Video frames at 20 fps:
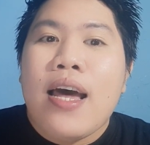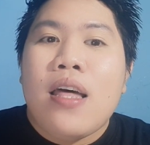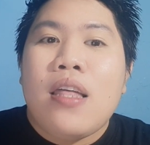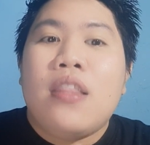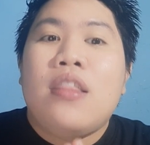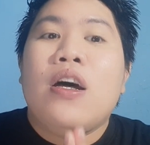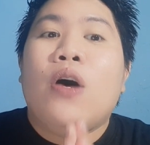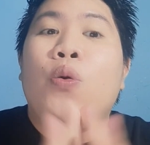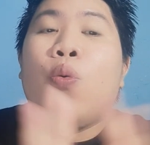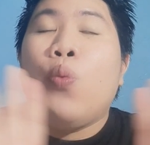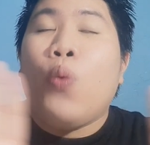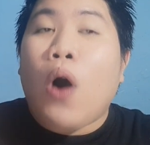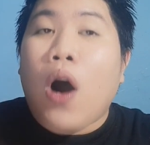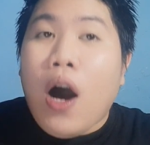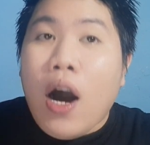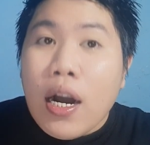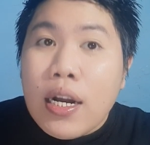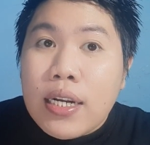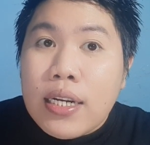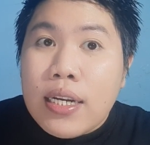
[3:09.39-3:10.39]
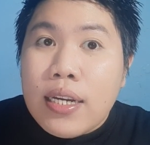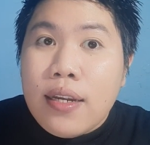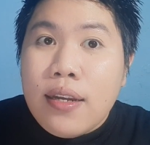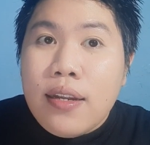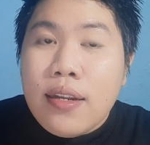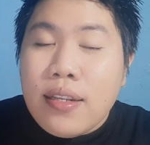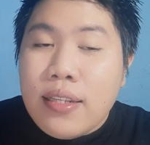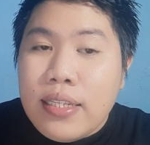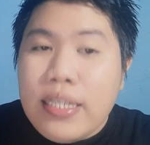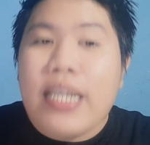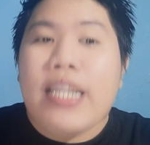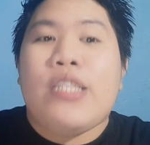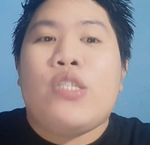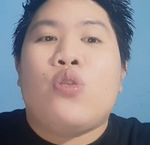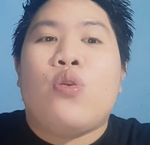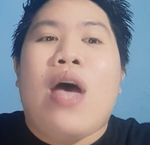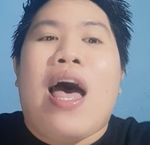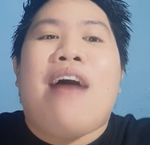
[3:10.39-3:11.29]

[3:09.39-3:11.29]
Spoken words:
The walk needs to